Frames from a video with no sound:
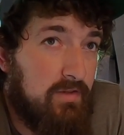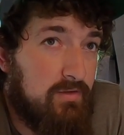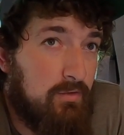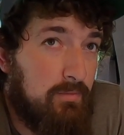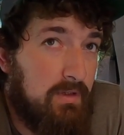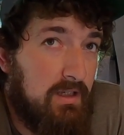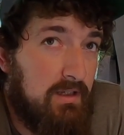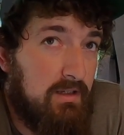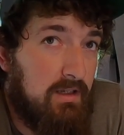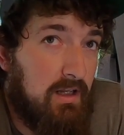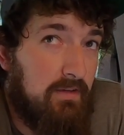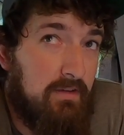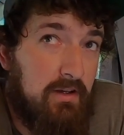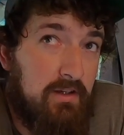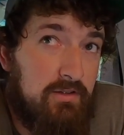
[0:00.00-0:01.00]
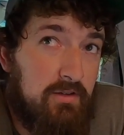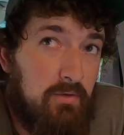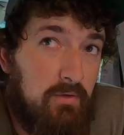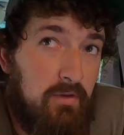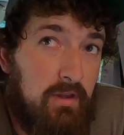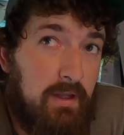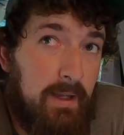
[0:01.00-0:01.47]
this will be kind of on its
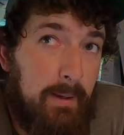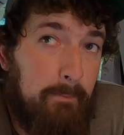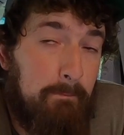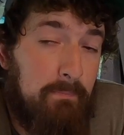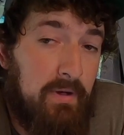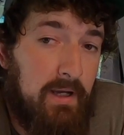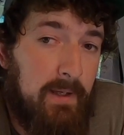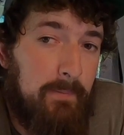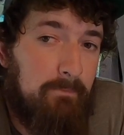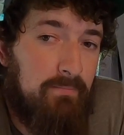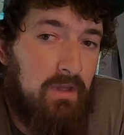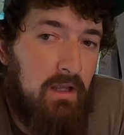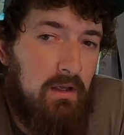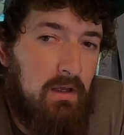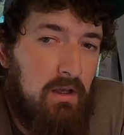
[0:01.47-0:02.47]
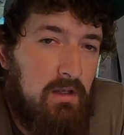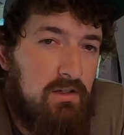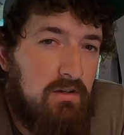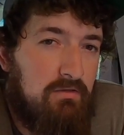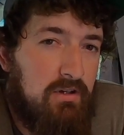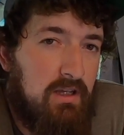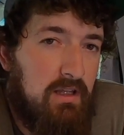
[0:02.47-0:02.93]
own thing, but do
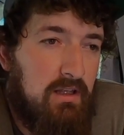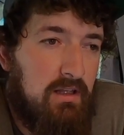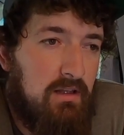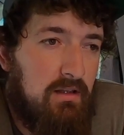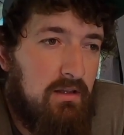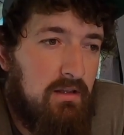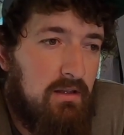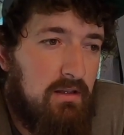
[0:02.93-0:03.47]
you ever get